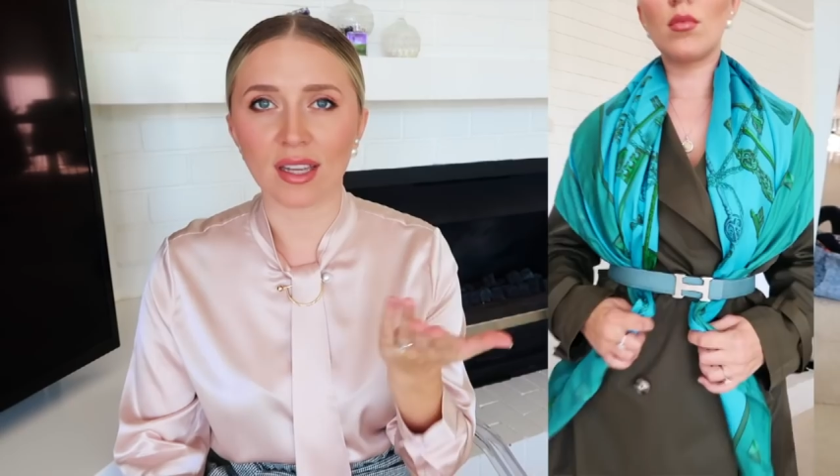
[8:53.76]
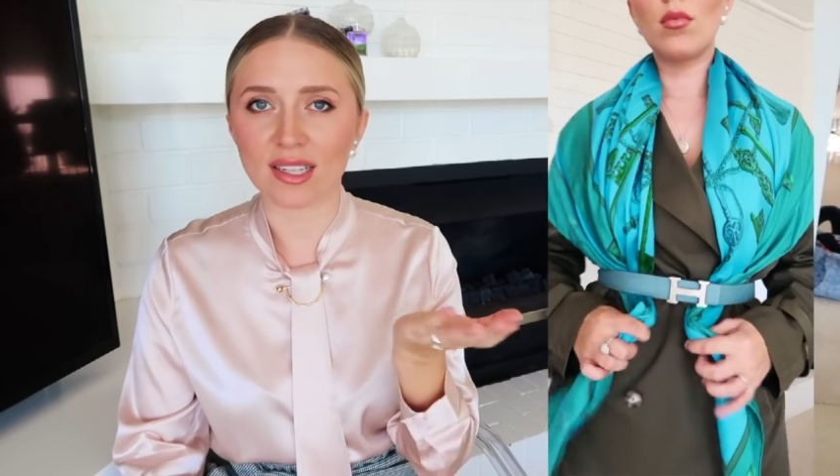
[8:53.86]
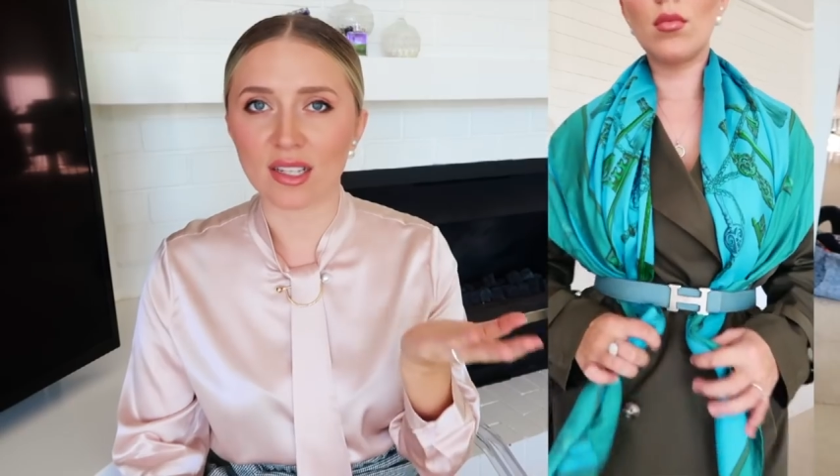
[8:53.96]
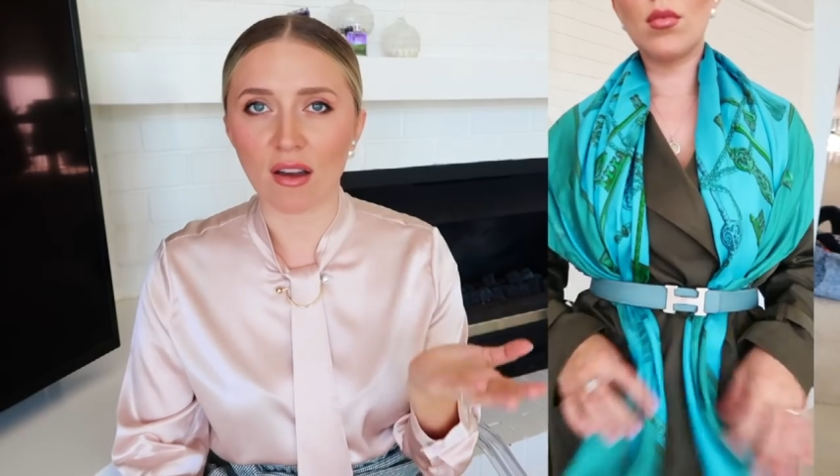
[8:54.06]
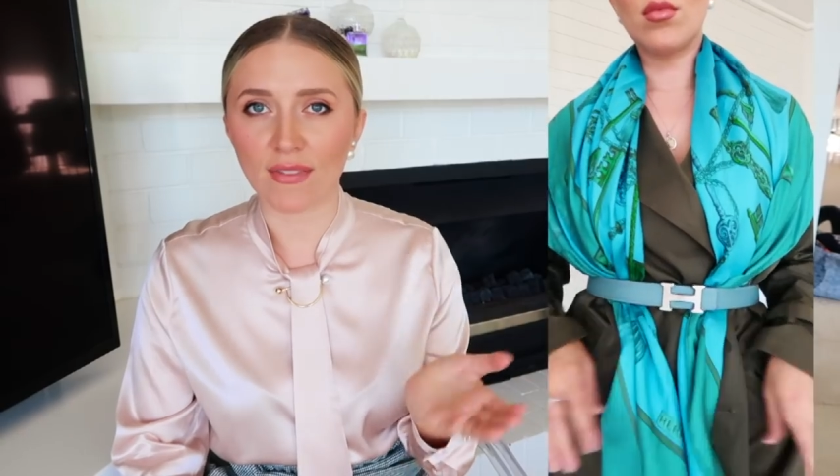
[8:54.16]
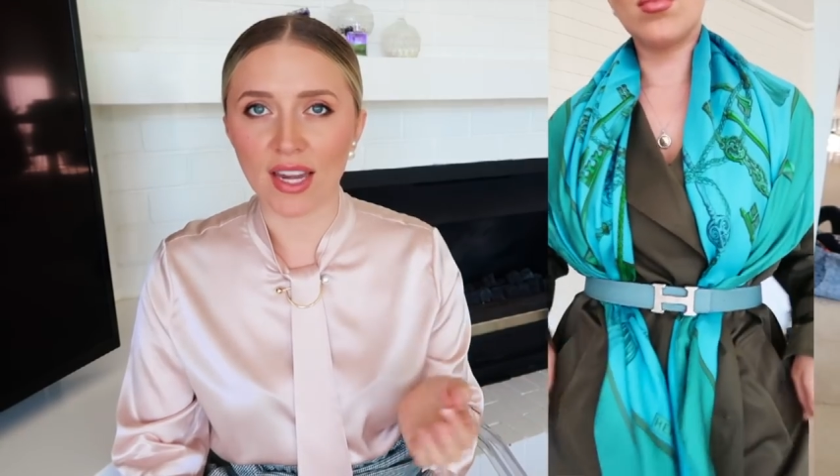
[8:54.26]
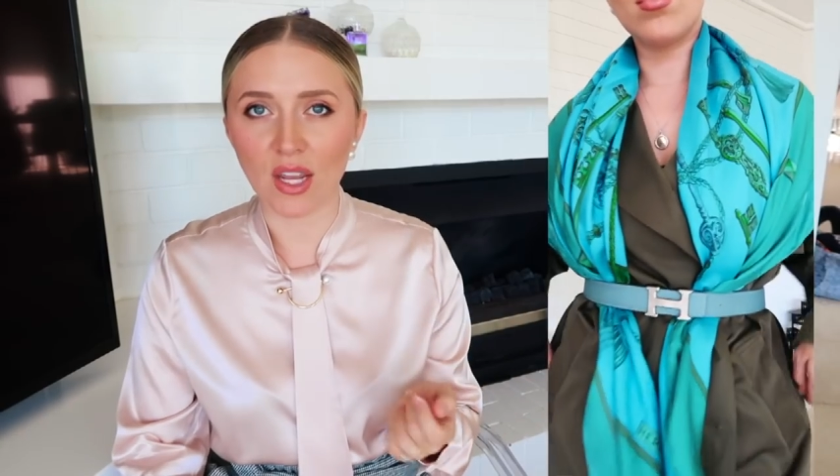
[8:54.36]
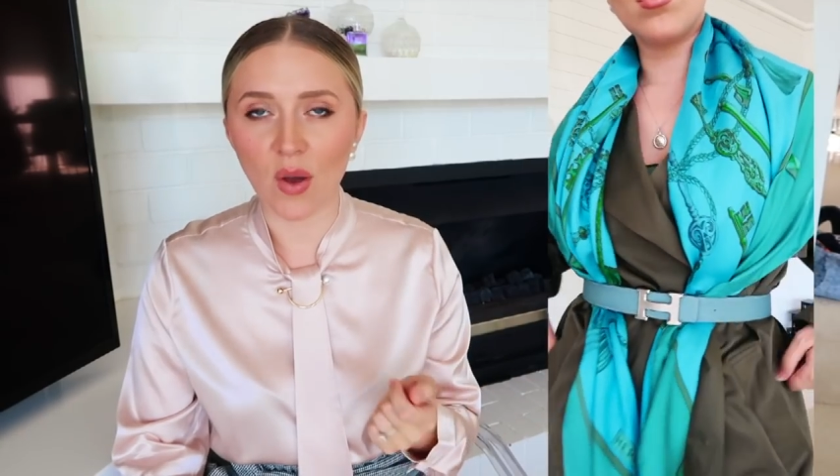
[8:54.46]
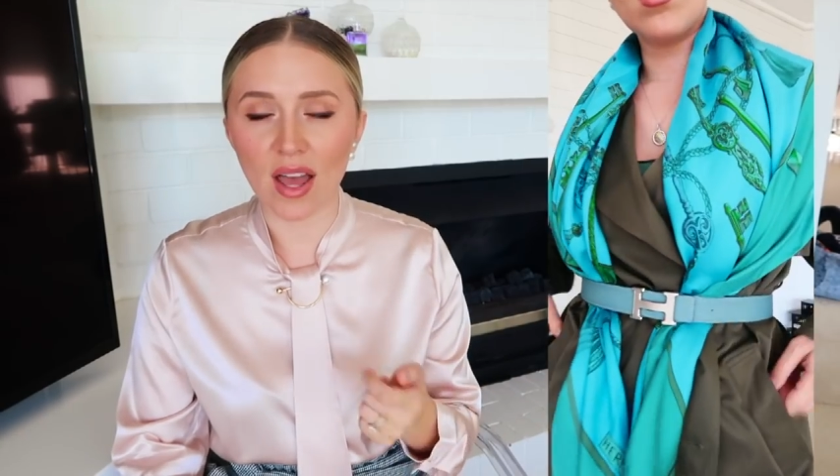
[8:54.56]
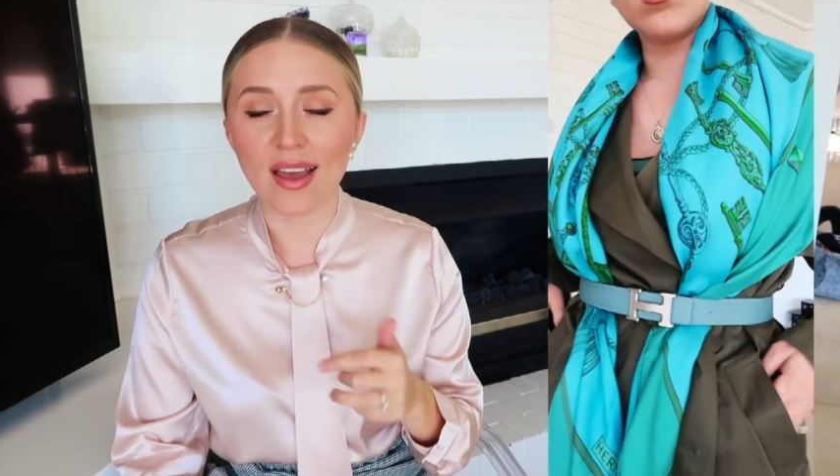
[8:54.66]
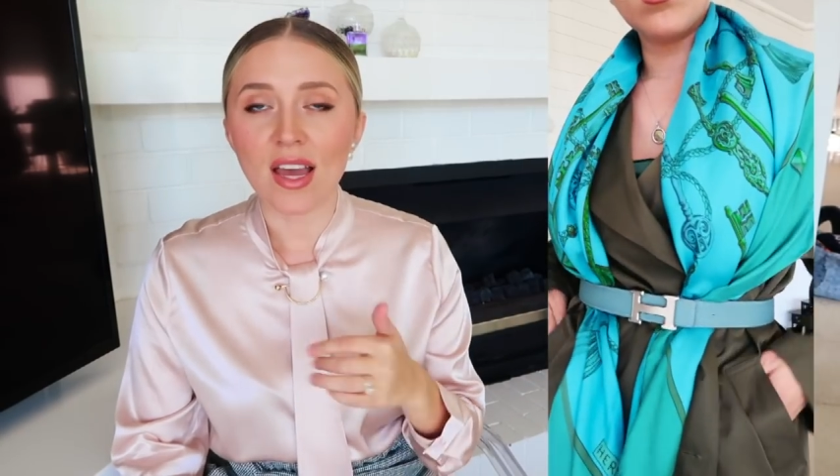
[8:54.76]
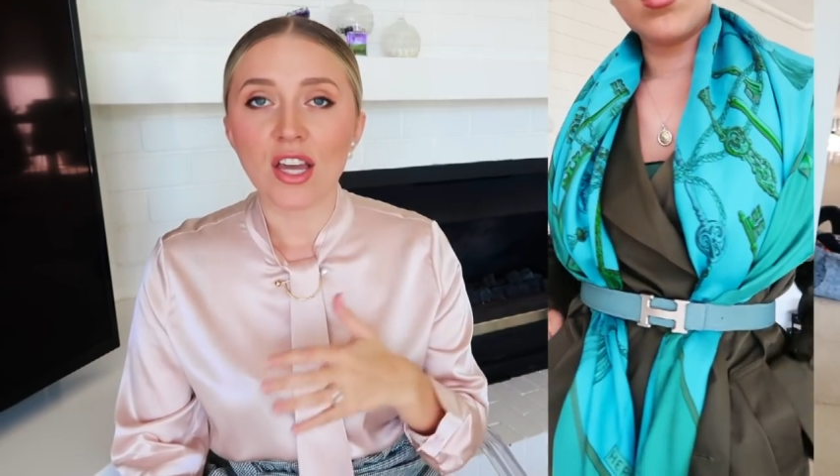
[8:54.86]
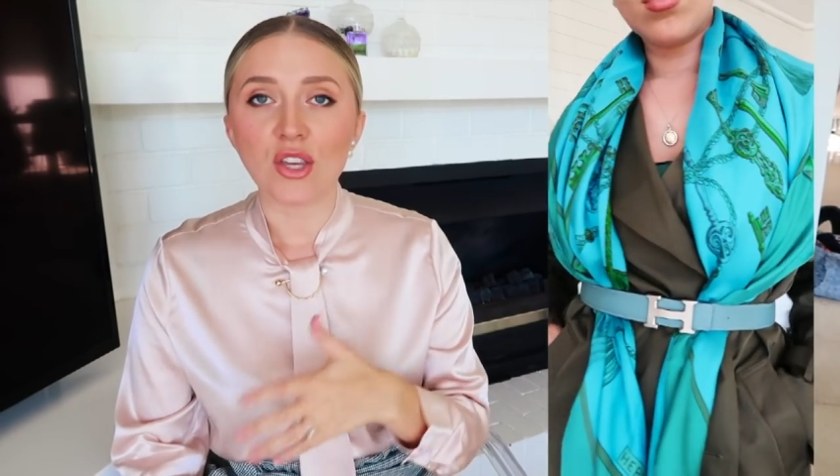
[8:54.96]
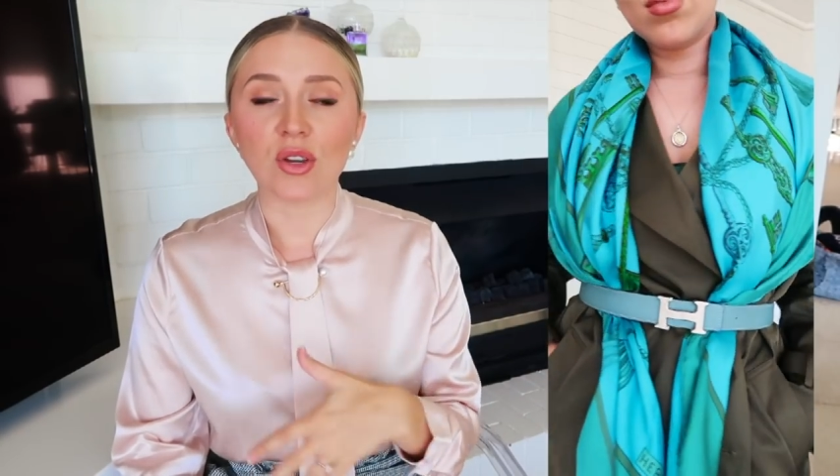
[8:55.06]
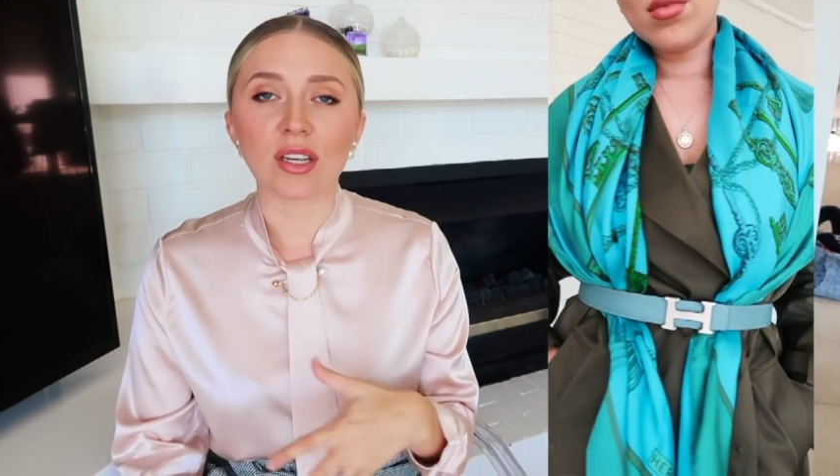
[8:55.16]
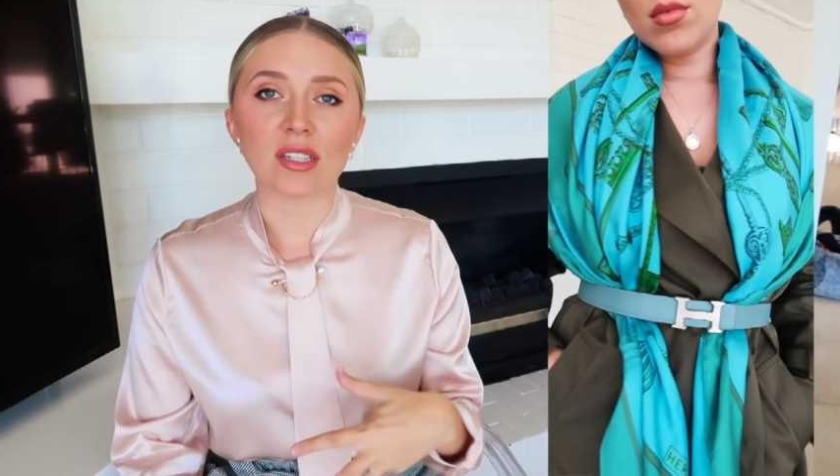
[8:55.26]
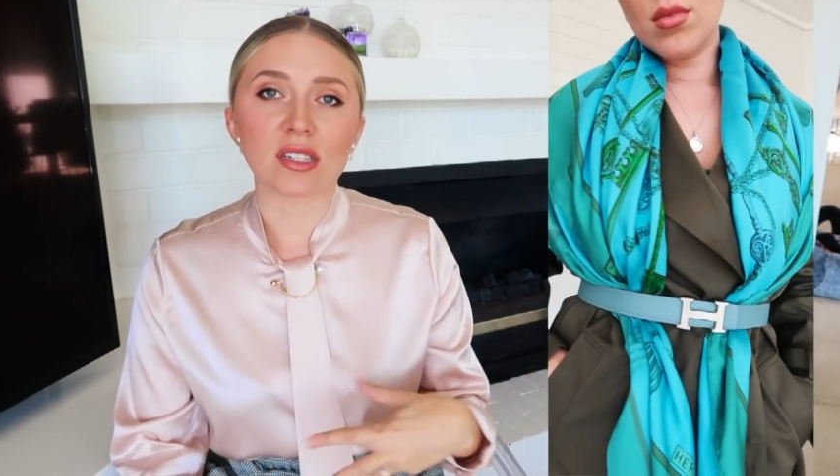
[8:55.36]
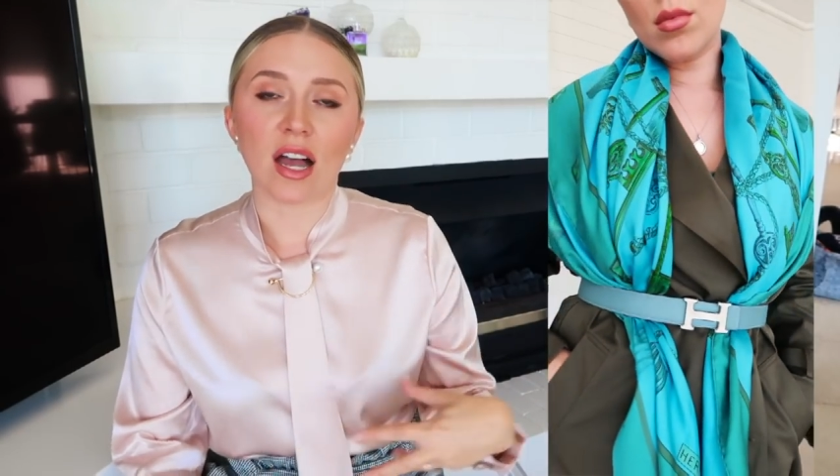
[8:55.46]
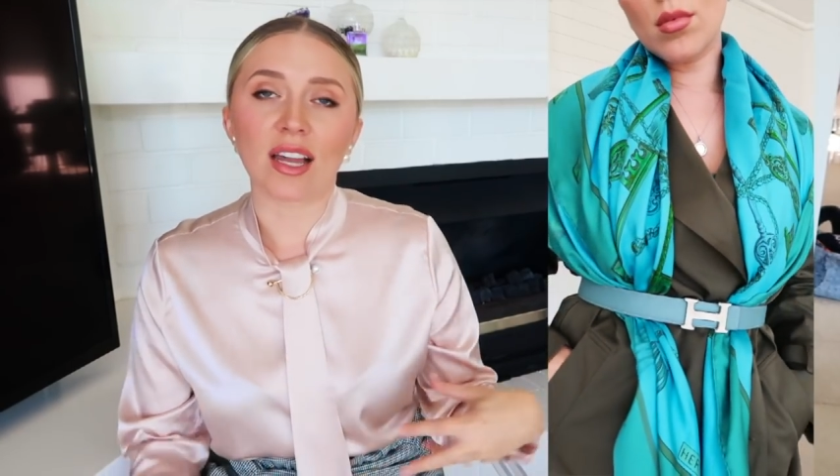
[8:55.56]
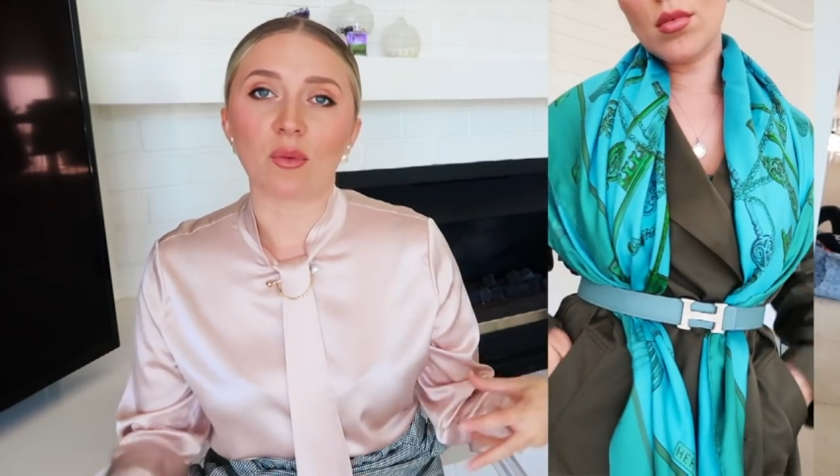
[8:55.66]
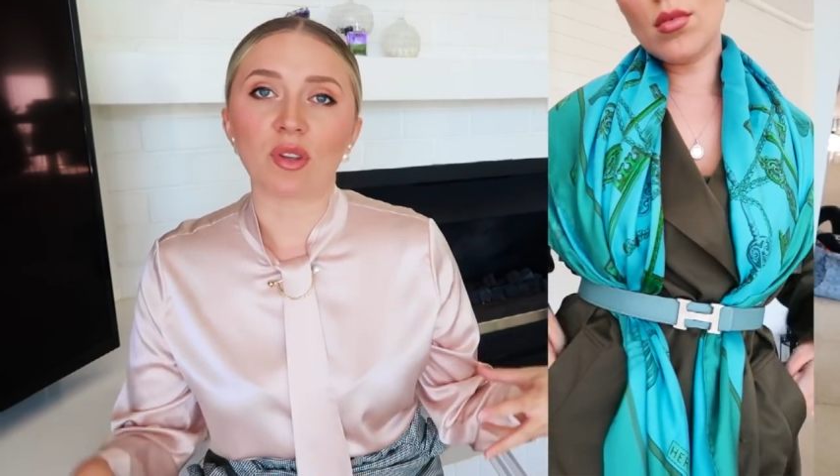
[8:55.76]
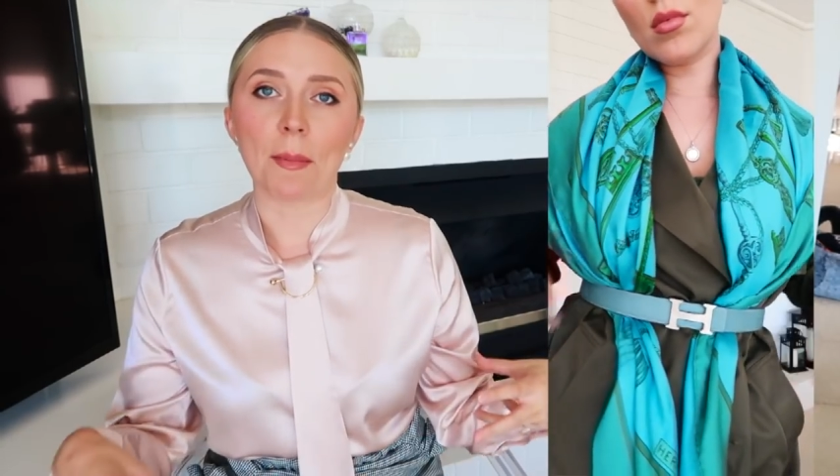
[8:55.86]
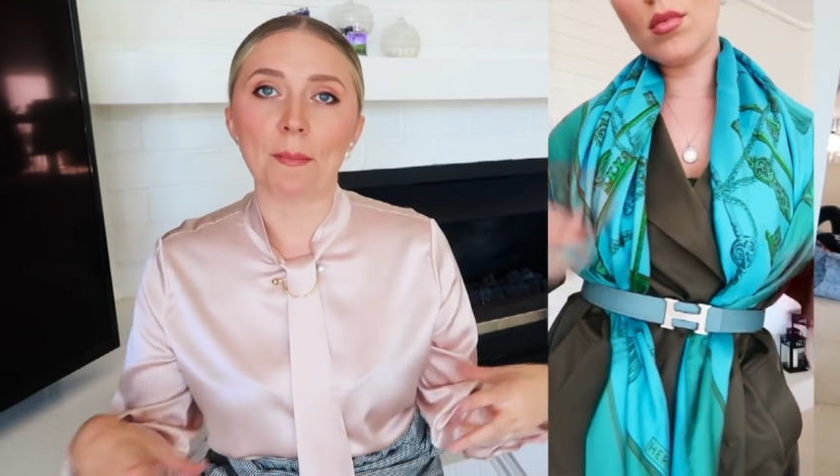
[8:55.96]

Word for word: get a scarf anywhere. You can style it with a